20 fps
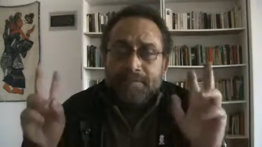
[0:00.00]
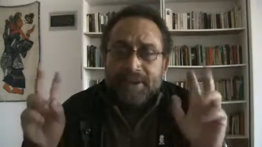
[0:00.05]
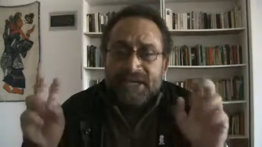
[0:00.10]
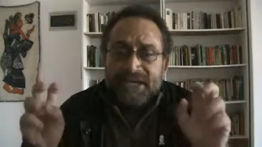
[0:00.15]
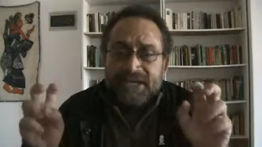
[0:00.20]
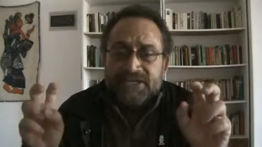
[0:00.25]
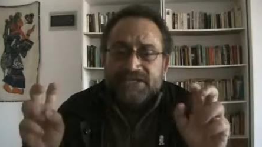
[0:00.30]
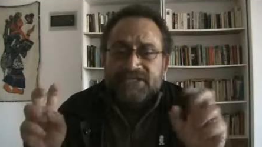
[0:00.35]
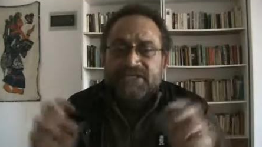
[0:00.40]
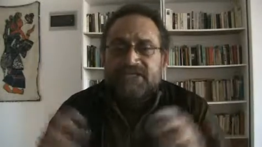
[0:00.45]

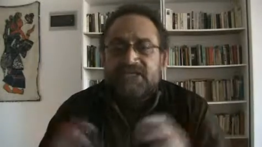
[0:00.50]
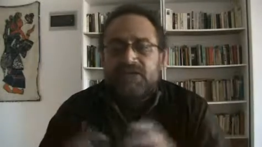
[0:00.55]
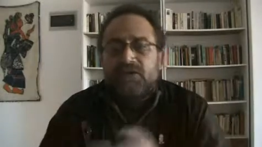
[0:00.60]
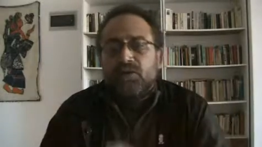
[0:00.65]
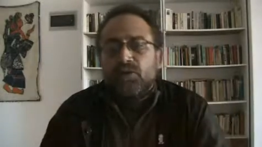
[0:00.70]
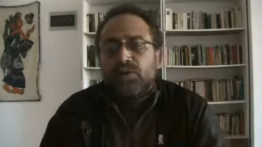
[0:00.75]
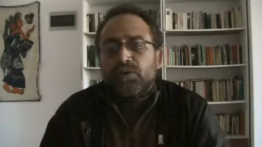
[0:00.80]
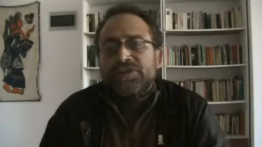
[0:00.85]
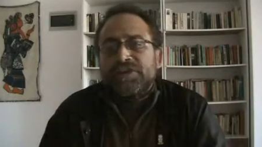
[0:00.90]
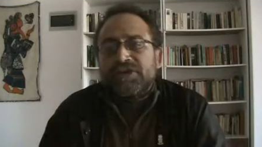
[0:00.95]
Peace
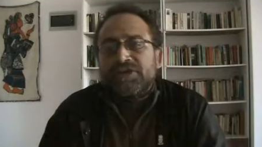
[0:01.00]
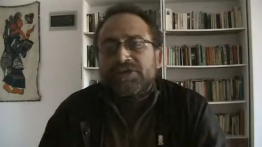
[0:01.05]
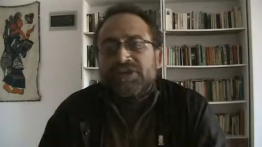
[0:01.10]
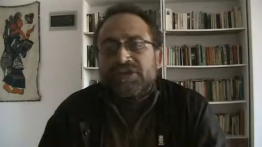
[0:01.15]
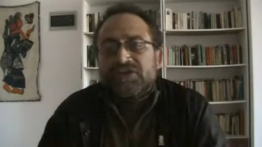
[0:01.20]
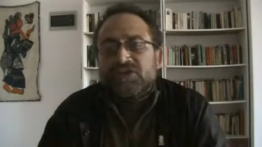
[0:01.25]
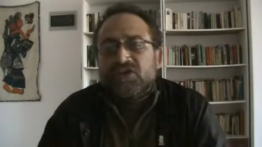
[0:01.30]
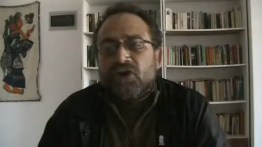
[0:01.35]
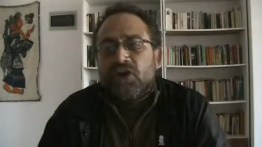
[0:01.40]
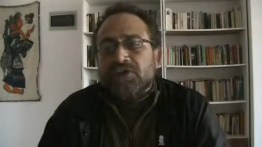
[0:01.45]
within
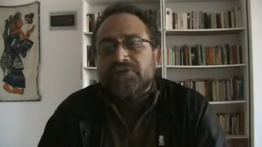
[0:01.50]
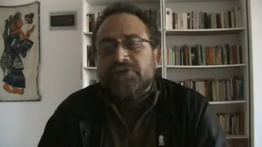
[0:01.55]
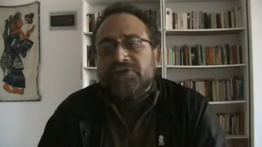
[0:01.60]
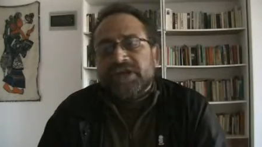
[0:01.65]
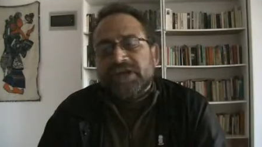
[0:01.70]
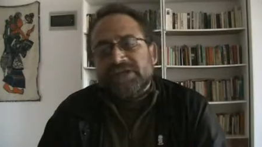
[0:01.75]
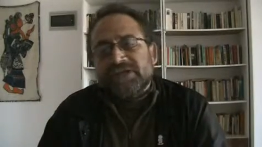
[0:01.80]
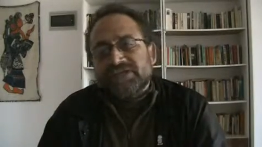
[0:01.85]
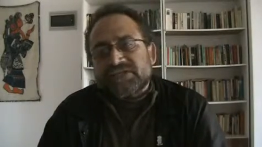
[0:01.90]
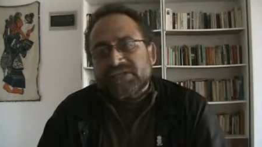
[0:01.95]
this
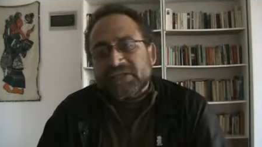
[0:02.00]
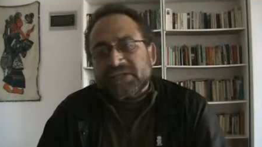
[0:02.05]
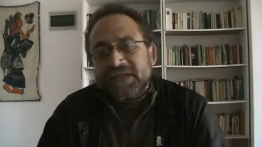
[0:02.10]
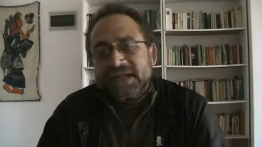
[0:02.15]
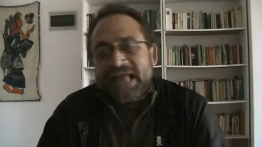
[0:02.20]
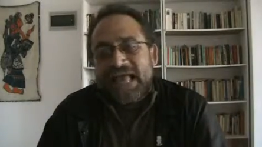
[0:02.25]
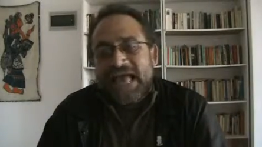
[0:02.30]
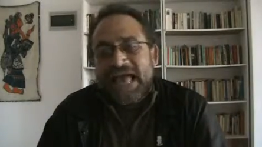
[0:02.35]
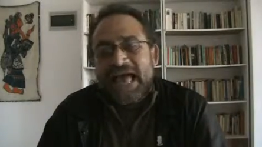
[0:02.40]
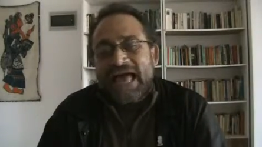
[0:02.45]
context
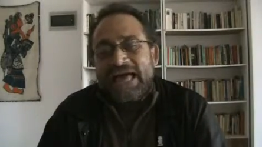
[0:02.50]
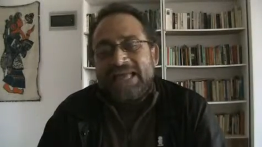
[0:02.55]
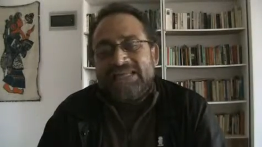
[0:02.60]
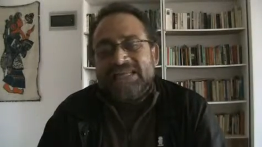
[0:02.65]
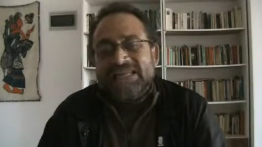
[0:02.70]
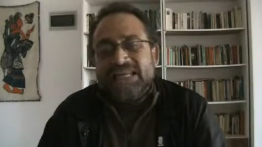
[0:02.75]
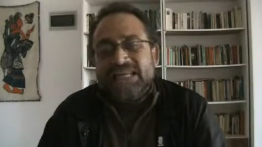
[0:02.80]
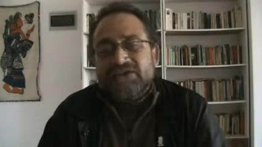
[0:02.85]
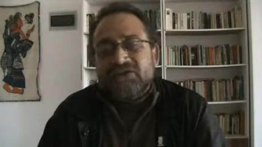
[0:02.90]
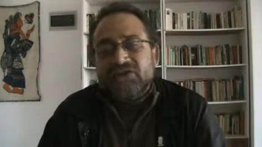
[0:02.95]

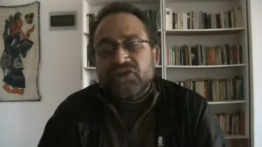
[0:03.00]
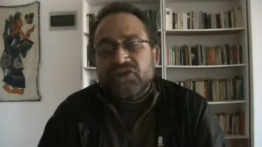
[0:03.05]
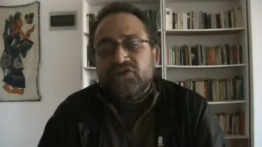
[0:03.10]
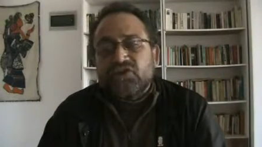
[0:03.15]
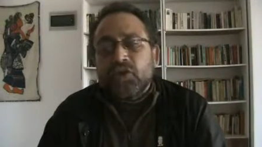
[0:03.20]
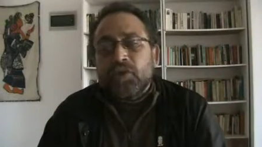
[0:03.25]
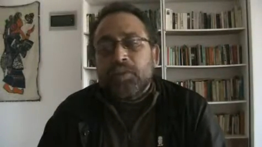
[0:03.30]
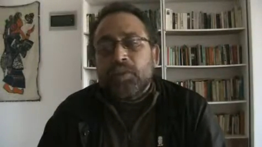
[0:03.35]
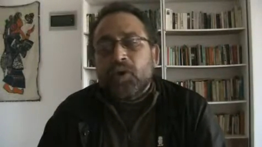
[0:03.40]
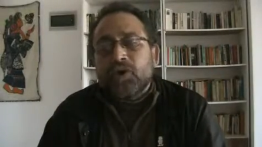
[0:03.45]
has
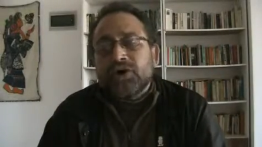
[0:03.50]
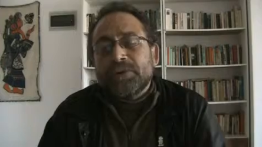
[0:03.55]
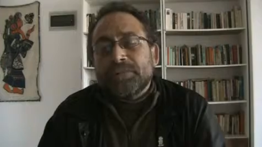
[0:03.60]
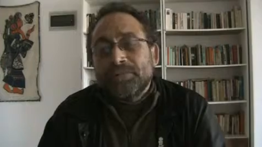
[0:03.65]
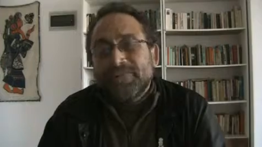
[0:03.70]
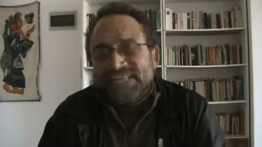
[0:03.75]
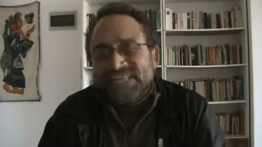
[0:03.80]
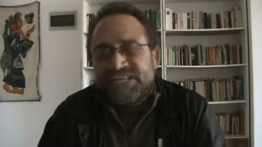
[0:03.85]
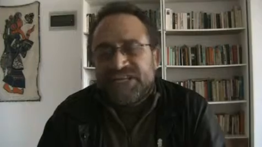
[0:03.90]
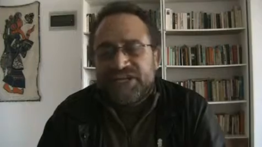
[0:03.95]
led to more
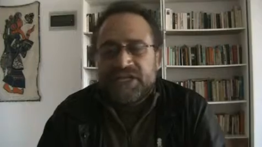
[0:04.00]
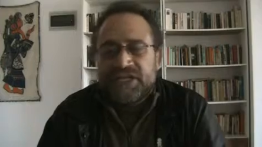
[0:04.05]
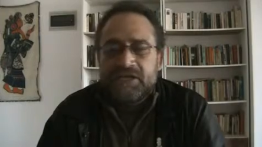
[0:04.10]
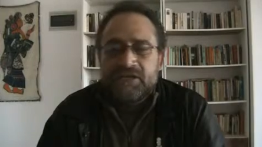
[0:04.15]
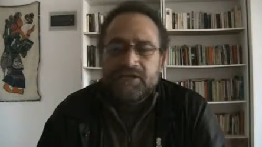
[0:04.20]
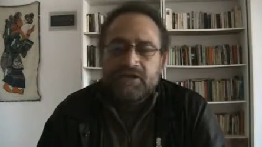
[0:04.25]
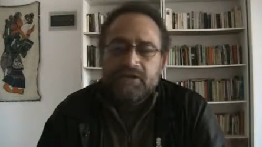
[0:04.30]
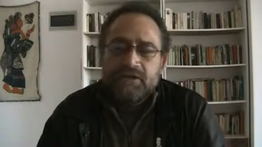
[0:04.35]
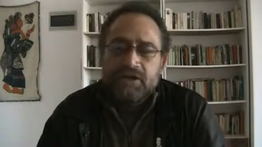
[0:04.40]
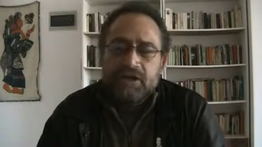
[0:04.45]

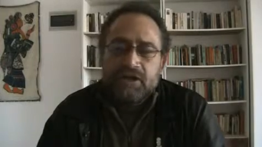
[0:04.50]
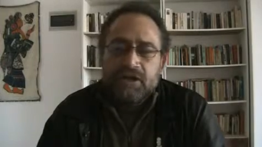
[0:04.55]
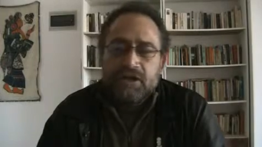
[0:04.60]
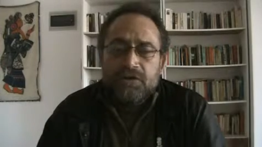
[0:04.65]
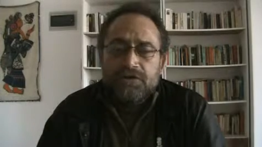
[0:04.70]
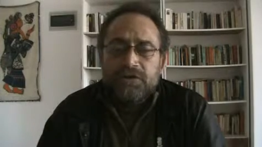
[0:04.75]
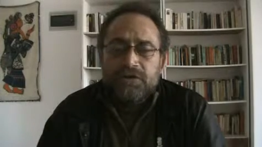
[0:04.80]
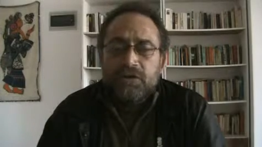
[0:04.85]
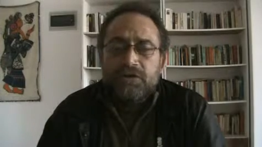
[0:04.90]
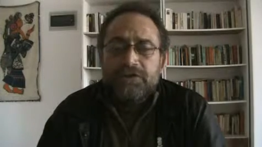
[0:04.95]
misery
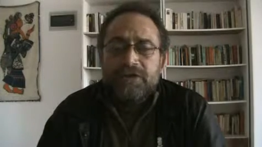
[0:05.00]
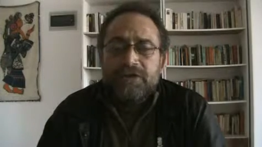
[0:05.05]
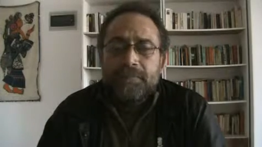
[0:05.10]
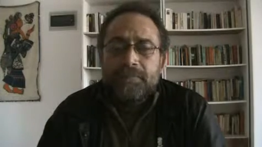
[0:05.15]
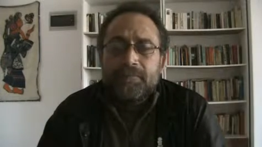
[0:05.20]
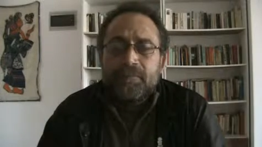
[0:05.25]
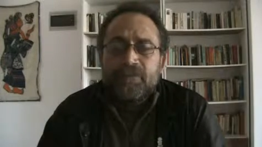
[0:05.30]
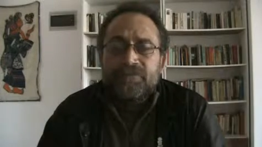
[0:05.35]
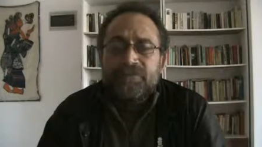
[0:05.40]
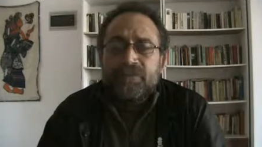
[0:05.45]
for
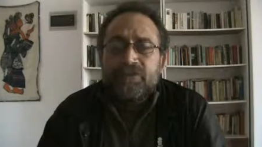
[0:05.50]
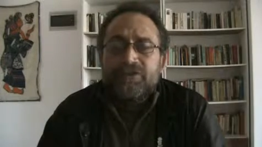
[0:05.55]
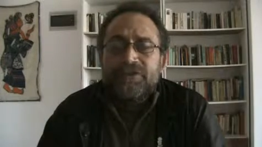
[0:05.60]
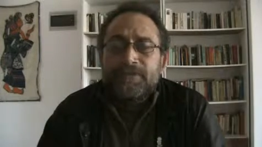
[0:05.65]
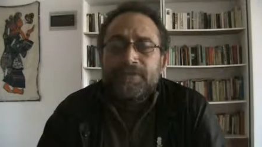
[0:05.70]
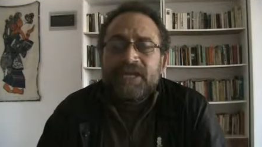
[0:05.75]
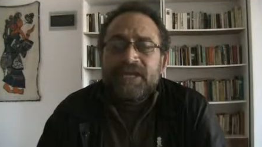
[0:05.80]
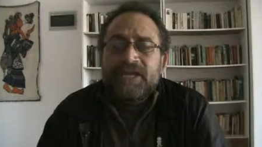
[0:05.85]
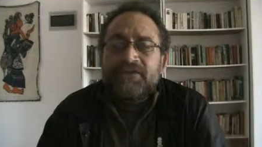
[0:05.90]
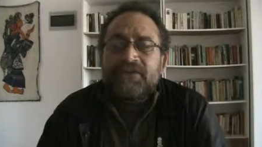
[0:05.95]

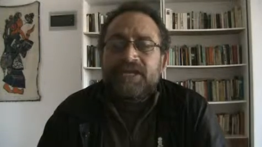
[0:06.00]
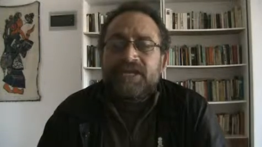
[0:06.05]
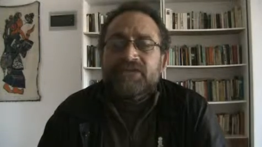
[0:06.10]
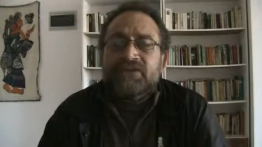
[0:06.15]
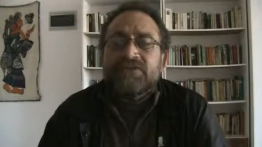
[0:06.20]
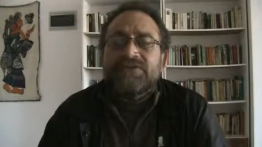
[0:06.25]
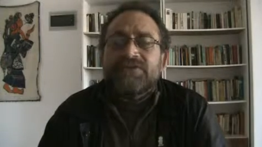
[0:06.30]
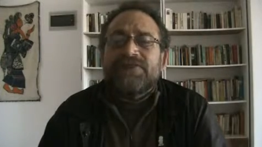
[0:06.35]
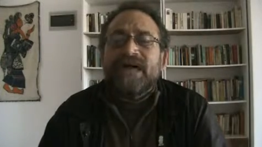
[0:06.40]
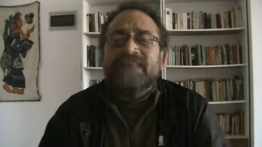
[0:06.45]
the mere
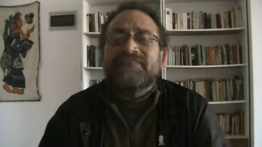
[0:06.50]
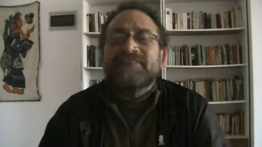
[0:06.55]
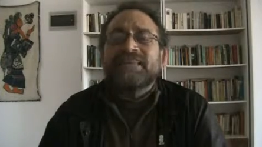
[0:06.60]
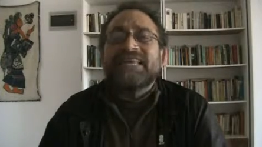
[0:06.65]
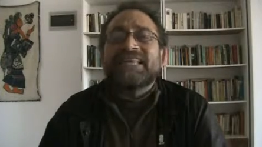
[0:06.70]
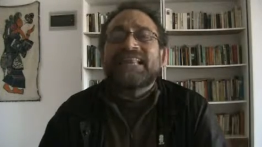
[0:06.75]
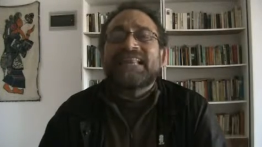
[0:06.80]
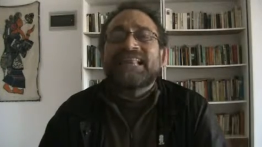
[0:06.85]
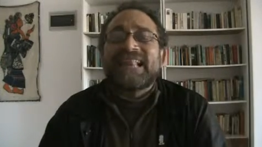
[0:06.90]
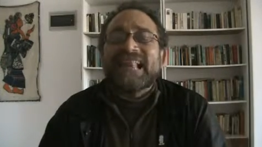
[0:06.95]
reason that
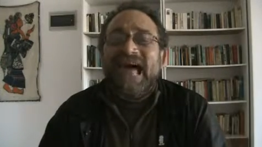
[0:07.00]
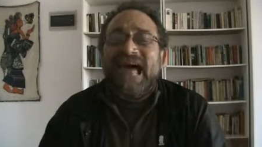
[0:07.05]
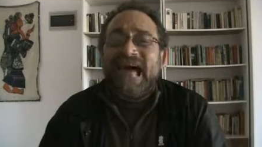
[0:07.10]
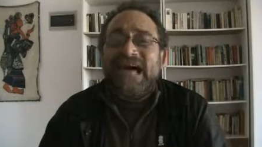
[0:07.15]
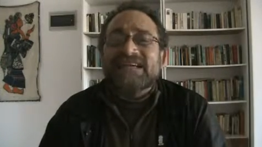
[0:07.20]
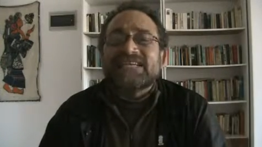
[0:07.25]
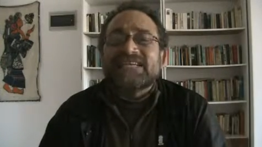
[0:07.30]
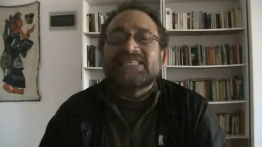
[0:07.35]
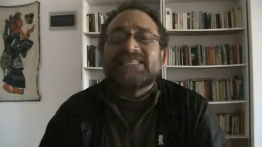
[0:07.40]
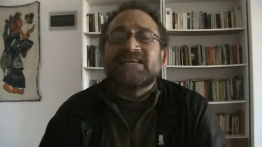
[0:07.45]
it
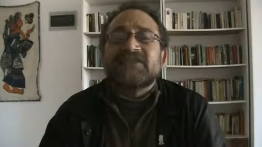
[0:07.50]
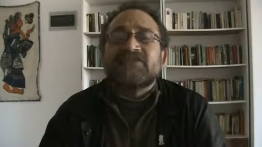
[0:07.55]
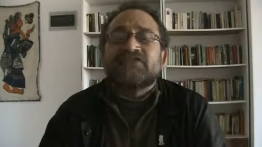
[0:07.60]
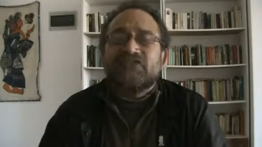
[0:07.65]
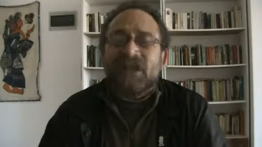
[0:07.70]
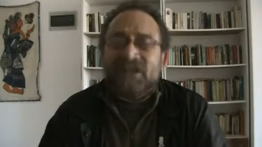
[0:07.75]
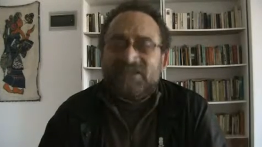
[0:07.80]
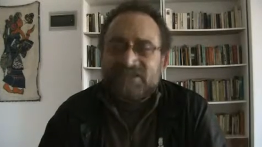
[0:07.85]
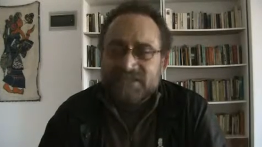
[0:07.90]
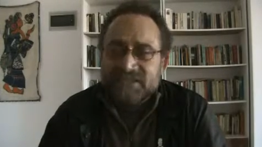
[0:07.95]
lacks
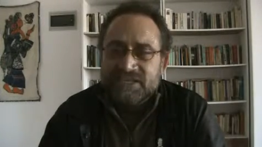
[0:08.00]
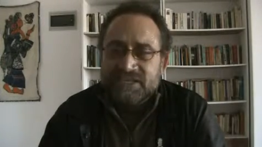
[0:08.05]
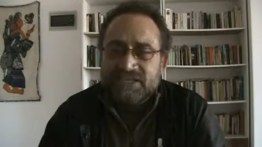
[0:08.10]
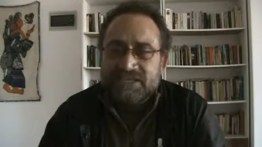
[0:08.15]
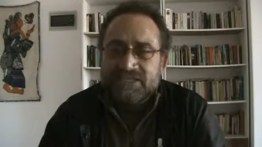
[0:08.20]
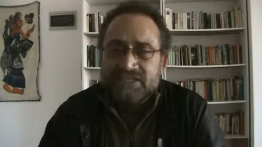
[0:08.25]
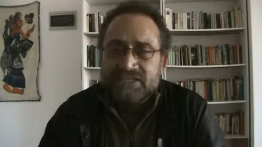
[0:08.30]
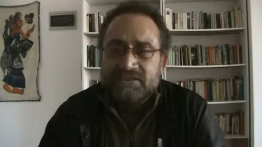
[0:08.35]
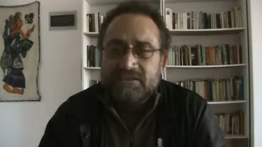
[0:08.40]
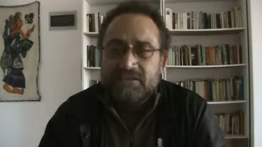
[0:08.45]

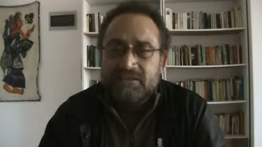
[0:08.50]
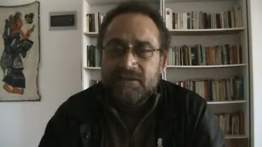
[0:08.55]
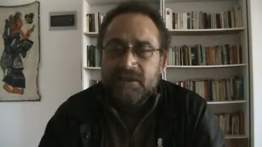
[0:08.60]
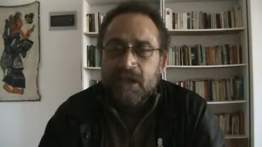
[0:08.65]
justice.